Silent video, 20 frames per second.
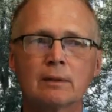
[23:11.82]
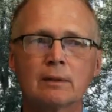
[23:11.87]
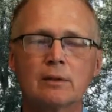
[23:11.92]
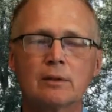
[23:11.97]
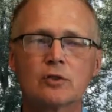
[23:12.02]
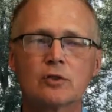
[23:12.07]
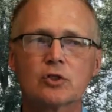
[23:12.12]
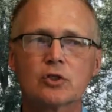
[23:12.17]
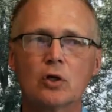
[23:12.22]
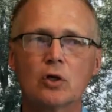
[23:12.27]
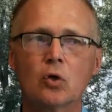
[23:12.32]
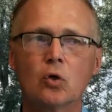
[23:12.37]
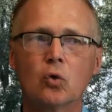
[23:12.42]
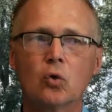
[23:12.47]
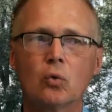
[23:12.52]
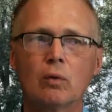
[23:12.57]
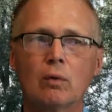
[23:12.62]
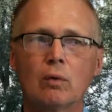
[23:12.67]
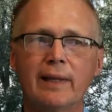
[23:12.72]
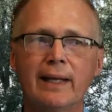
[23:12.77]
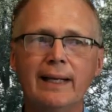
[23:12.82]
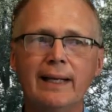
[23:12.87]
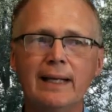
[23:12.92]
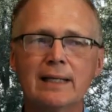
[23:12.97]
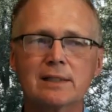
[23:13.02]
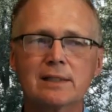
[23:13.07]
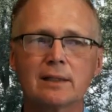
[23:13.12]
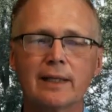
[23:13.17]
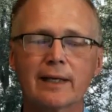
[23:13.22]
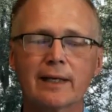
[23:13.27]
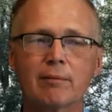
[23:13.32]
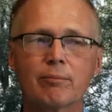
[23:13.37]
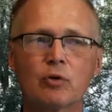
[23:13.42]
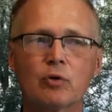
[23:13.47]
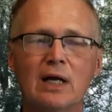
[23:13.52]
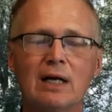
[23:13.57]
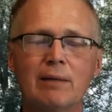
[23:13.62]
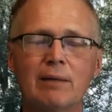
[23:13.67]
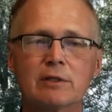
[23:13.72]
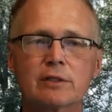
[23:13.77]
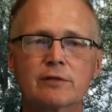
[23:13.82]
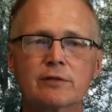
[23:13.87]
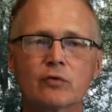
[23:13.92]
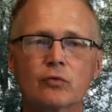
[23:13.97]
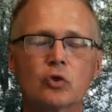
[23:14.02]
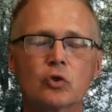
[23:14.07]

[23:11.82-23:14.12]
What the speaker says: So that has a lot of promise for